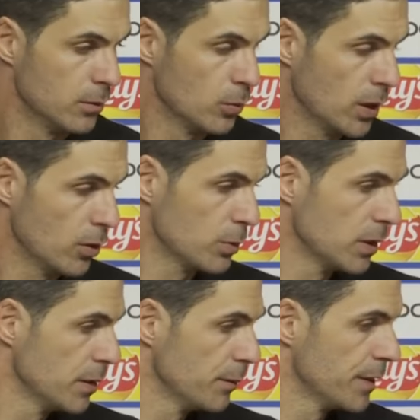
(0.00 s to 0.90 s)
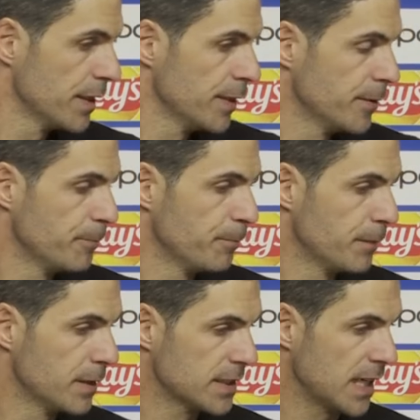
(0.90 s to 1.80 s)
Well, obviously, very
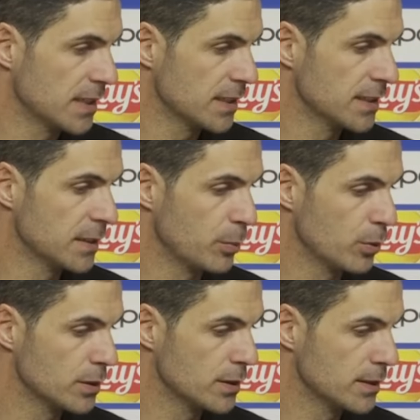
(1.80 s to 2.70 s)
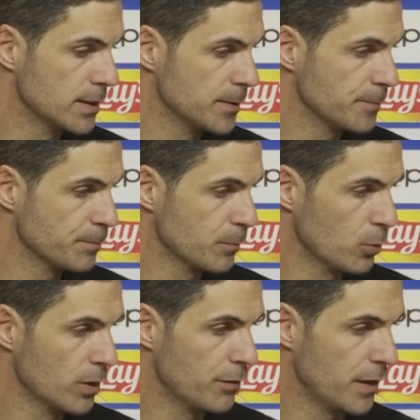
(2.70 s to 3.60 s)
sad and disappointed
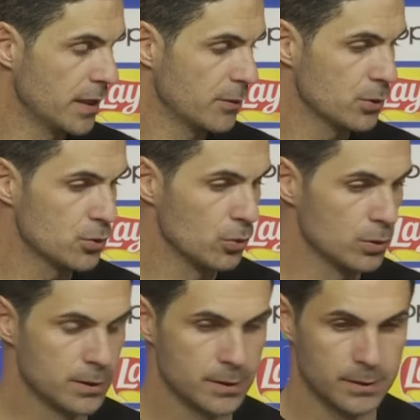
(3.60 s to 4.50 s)
with the final result.